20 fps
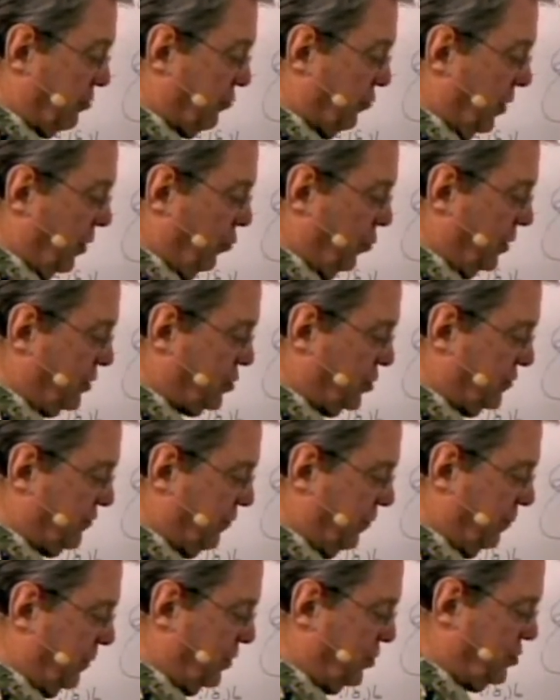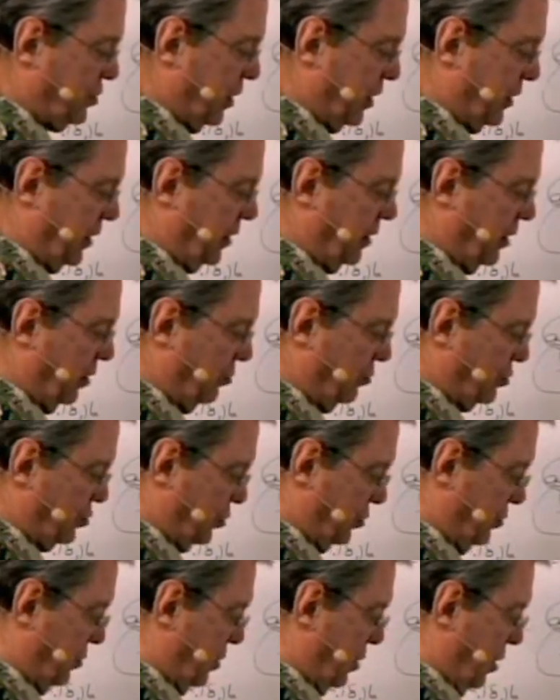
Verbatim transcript: 3 wishes from the genie, don't you?